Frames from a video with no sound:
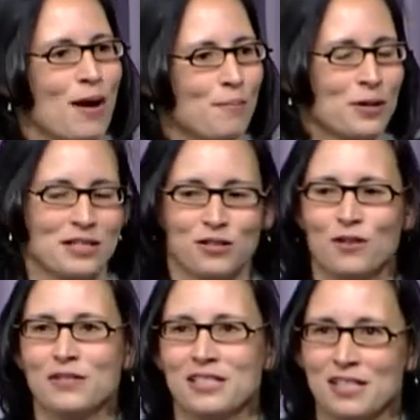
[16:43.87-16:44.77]
up with
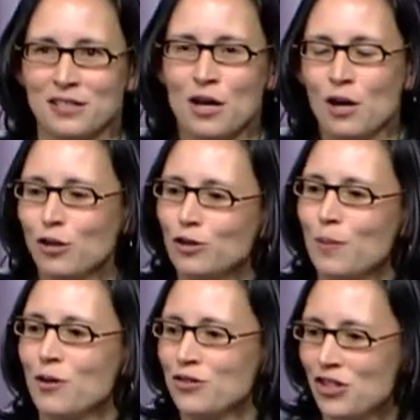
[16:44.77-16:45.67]
surfaces whose
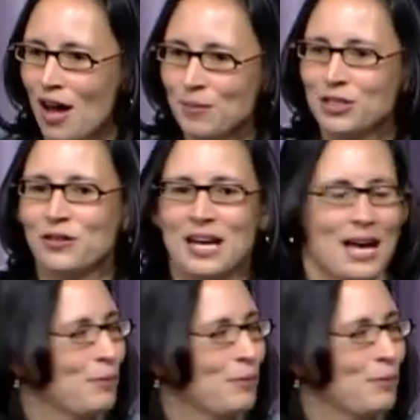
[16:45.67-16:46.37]
both geometry and